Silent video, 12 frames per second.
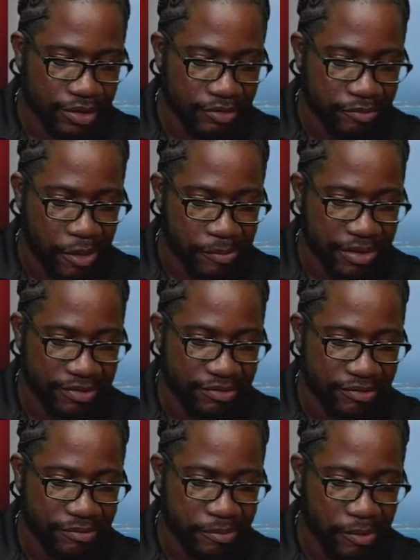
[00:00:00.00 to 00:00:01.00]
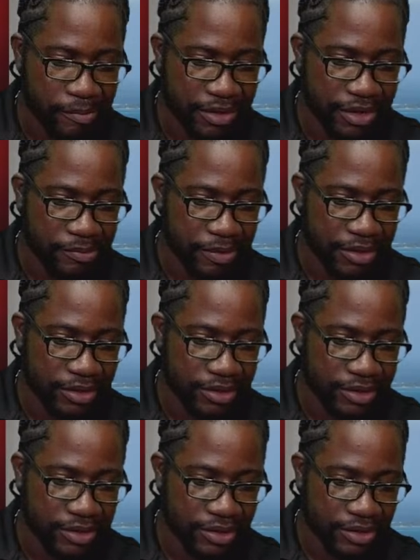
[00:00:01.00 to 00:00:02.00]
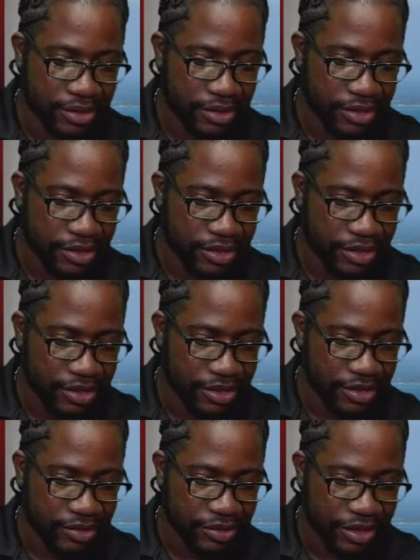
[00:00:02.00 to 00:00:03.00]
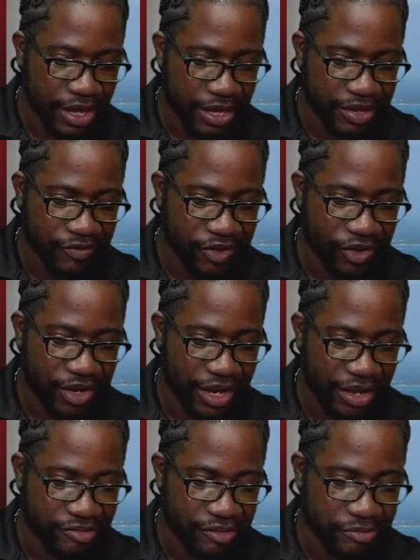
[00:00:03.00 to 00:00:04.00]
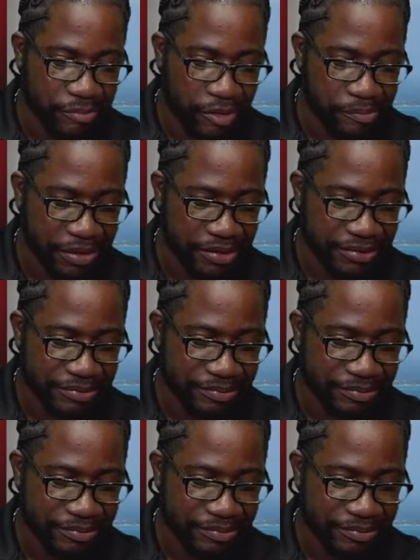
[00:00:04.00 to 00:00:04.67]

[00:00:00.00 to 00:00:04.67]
small man, day, man. I give you another lesser small man.